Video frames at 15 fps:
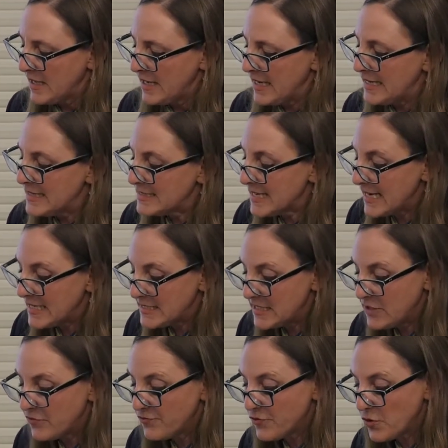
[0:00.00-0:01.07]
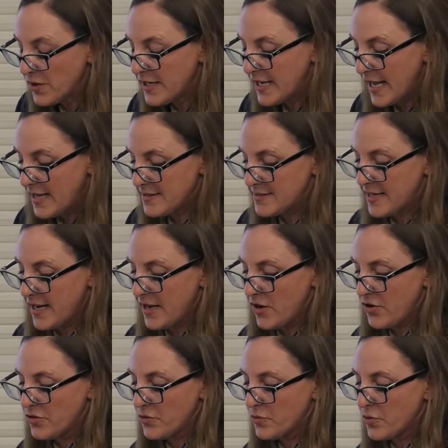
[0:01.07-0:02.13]
In his 1840 essay
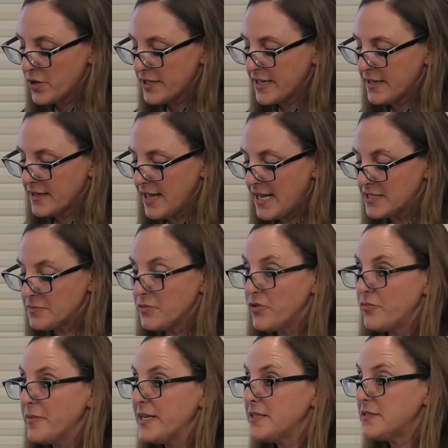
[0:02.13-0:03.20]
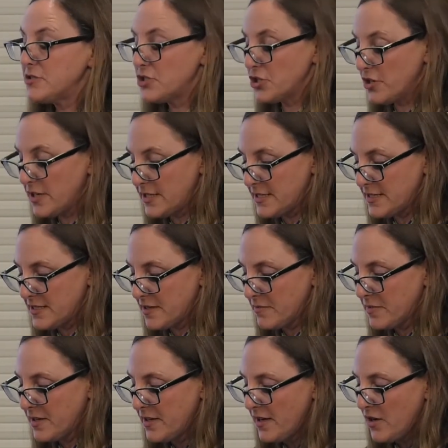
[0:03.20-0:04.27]
on the working class movement, Chartism,